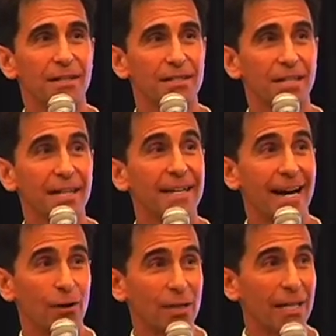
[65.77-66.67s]
city
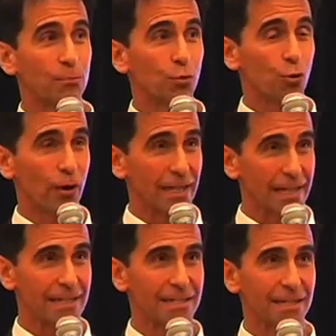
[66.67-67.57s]
county
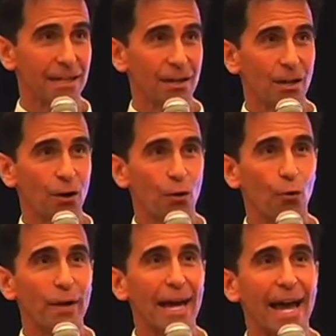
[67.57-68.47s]
employees,
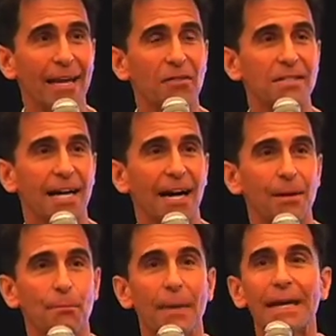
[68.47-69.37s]
we had at the
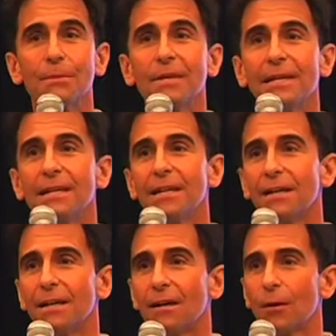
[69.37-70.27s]
time maybe
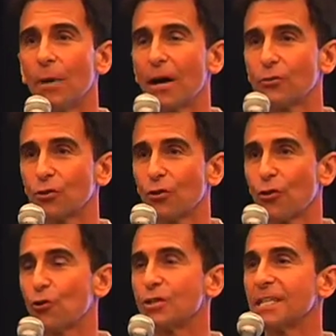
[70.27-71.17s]
about
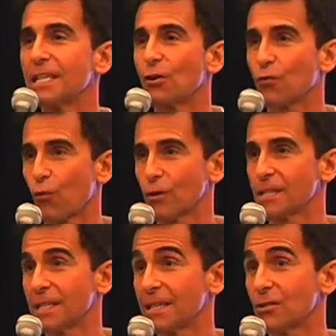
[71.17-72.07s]
13 or
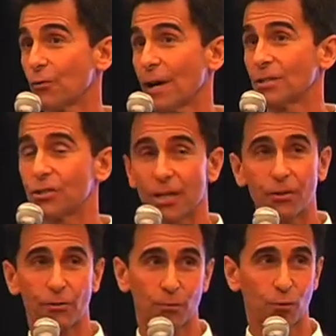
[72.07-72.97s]
14
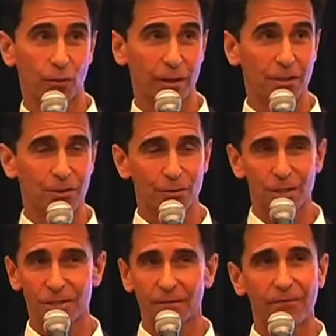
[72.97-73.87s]
transgender employees, so
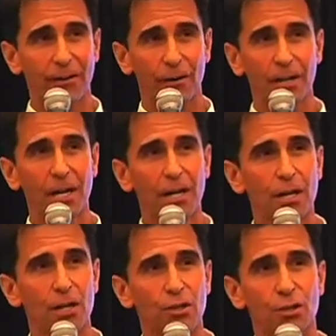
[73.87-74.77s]
just a very
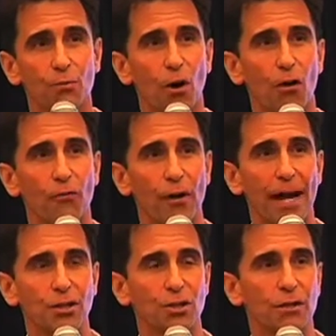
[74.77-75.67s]
small
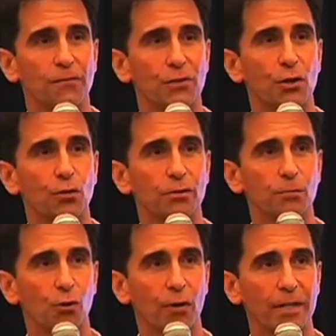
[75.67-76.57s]
fraction of total
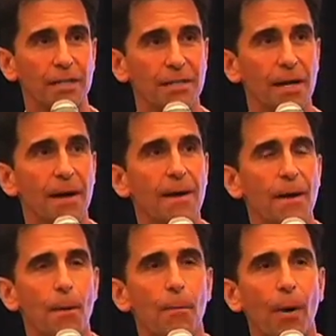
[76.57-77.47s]
employees.
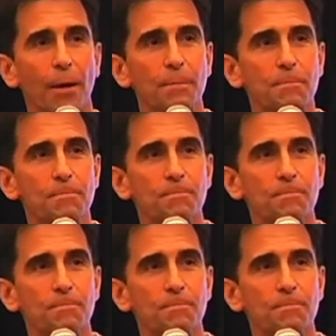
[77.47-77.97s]
But